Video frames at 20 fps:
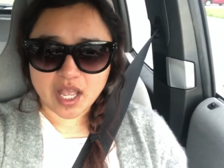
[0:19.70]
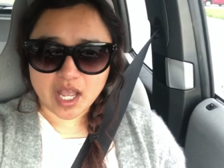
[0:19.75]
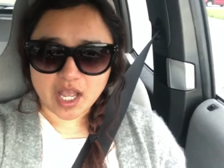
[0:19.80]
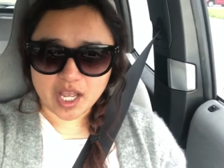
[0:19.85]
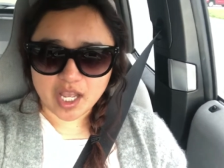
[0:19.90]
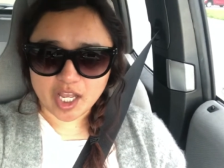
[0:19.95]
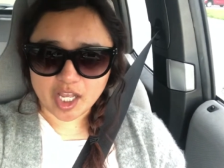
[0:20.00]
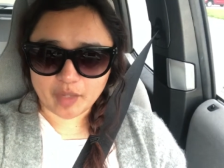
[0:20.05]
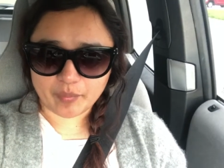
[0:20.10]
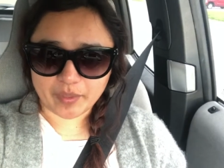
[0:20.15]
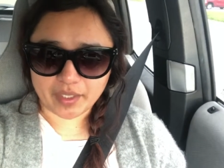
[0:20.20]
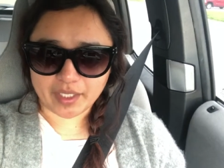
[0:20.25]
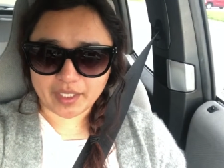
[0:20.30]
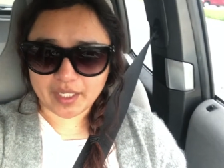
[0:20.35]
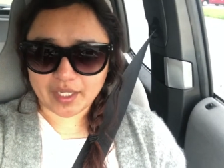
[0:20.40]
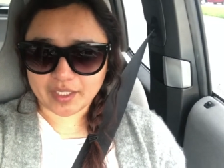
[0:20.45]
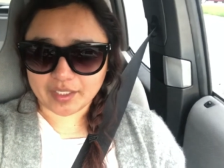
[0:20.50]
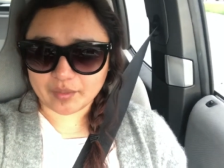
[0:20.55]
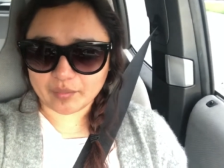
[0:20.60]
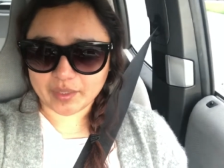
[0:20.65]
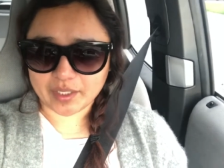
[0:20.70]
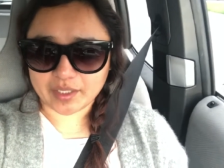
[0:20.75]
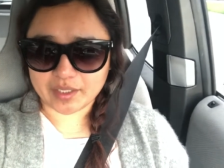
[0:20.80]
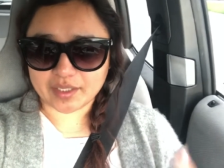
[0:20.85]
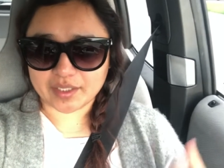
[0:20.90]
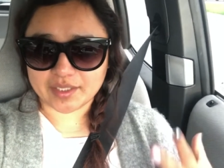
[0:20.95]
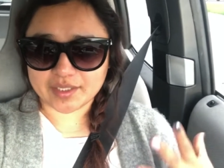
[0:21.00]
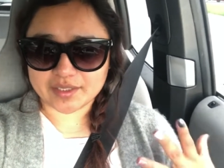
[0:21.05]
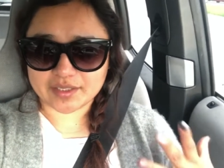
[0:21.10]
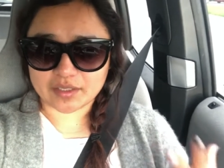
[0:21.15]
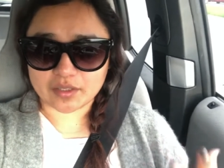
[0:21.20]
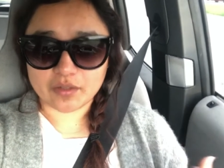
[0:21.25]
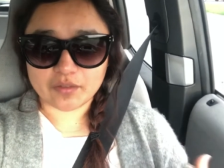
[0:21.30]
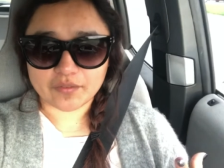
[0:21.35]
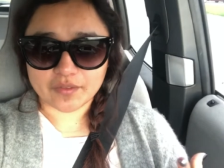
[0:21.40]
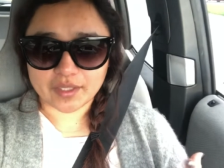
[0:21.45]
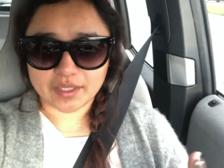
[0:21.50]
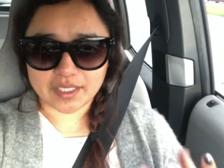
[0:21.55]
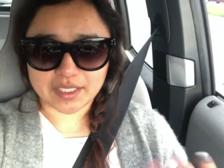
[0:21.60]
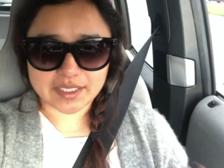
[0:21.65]
um, and kind of made a list
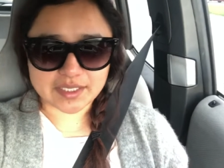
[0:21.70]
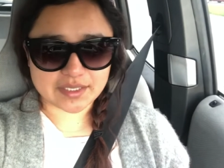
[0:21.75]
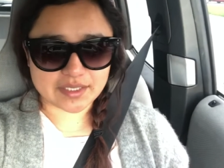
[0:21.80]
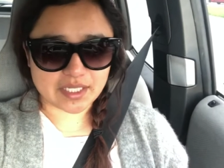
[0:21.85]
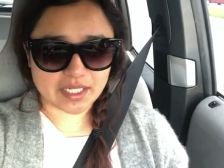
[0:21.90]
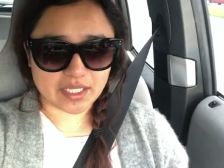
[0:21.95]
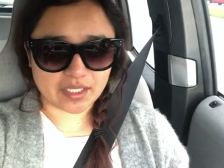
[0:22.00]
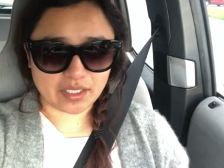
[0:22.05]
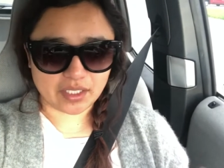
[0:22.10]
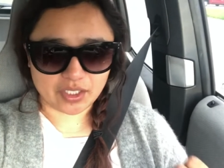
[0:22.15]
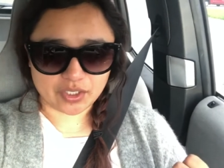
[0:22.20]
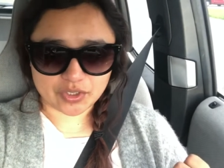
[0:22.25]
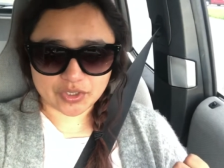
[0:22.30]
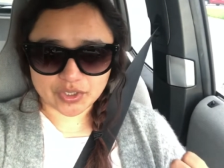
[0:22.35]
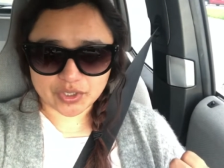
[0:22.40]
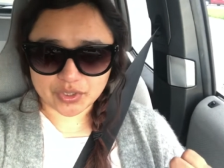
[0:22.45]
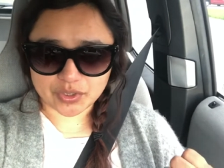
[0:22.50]
of the things that I need